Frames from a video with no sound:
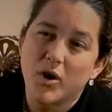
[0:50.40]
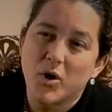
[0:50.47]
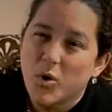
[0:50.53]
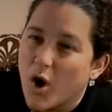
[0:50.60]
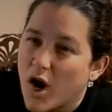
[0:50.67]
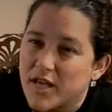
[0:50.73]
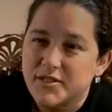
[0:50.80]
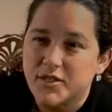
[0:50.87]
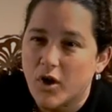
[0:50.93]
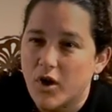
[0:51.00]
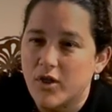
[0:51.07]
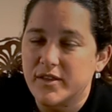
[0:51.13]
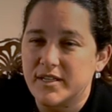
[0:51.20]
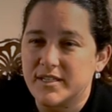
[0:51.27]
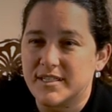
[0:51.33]
across
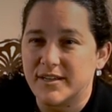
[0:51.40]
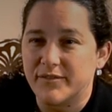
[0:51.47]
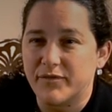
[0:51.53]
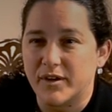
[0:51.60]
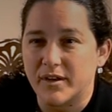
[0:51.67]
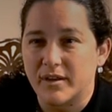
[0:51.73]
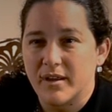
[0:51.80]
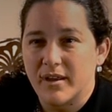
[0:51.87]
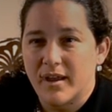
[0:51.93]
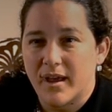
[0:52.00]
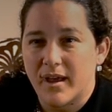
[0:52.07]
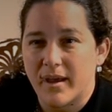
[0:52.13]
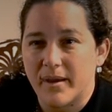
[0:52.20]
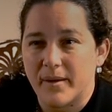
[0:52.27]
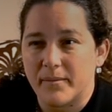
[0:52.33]
all these different
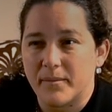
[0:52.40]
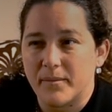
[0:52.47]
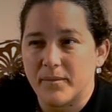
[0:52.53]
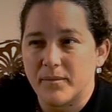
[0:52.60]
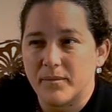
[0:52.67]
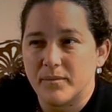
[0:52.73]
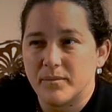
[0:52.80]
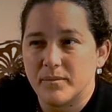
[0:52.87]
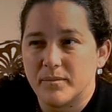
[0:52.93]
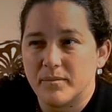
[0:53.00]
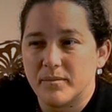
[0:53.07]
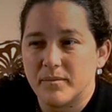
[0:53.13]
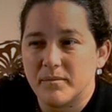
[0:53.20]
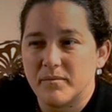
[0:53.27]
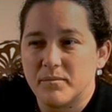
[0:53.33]
um,
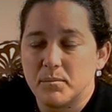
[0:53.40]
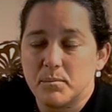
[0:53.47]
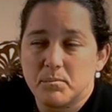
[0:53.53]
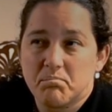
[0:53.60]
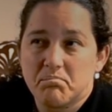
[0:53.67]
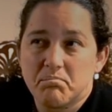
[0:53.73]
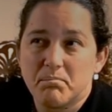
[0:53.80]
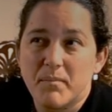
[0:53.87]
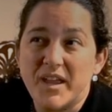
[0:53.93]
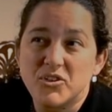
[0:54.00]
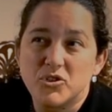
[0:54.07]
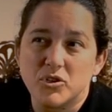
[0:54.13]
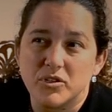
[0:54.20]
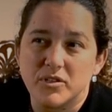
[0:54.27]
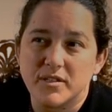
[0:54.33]

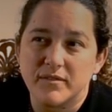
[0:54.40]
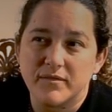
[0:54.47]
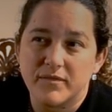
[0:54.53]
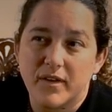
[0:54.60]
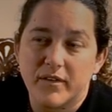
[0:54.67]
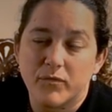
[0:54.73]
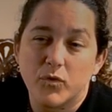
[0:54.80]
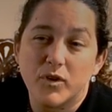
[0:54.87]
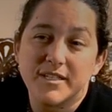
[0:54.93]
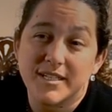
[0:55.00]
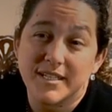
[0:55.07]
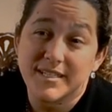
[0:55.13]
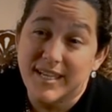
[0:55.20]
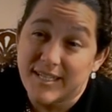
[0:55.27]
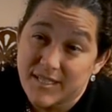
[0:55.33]
measures of, of what's
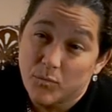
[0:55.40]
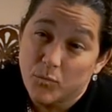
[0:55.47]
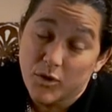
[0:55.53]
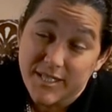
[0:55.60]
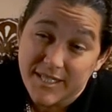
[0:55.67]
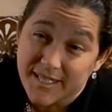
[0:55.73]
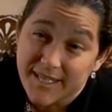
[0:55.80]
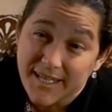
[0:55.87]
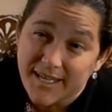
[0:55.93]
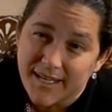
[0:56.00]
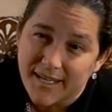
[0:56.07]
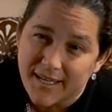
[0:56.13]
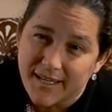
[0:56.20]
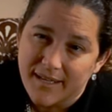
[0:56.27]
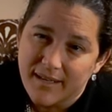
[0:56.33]
success and what's
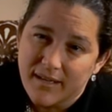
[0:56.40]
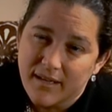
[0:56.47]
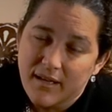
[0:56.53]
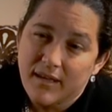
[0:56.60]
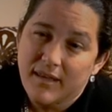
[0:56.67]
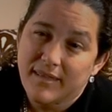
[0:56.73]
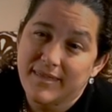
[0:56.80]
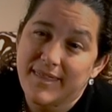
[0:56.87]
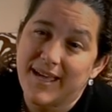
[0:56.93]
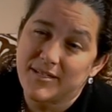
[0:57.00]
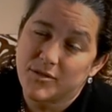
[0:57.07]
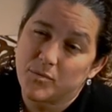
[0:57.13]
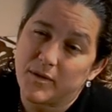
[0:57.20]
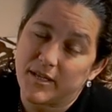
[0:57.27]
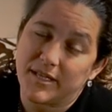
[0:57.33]
needed,
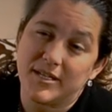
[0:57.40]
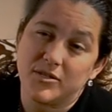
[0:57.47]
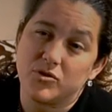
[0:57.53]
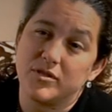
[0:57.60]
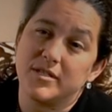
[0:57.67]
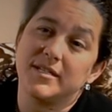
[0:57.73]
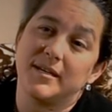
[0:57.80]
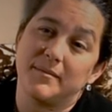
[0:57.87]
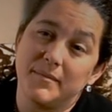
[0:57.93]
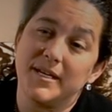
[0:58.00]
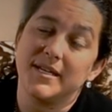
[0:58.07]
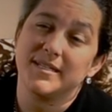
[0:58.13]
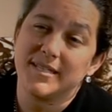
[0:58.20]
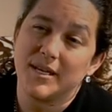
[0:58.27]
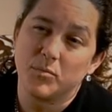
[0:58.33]
that's really interesting
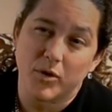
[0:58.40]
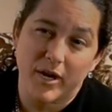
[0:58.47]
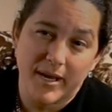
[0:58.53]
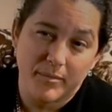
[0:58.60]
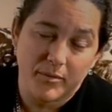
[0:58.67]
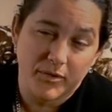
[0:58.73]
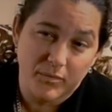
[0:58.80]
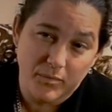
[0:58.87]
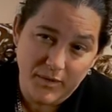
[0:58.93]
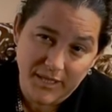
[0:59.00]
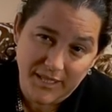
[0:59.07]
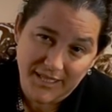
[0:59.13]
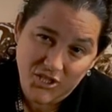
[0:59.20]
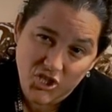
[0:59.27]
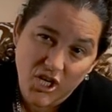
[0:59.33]
because then we're able to
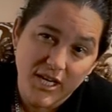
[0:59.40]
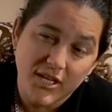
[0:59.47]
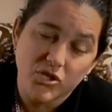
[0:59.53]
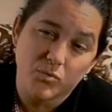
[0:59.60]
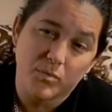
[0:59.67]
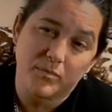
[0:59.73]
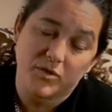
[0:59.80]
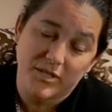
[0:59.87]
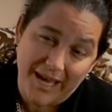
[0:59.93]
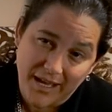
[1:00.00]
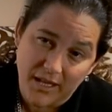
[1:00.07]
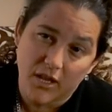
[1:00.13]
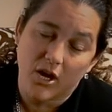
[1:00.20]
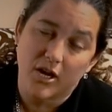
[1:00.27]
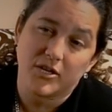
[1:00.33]
really change
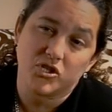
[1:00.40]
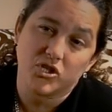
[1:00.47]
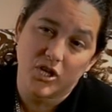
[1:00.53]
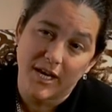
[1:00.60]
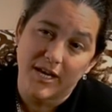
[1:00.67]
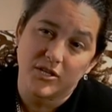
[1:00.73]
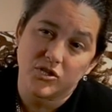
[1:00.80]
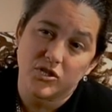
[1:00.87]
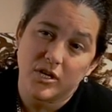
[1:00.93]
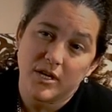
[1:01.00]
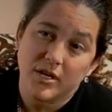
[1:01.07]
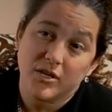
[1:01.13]
dialogue and change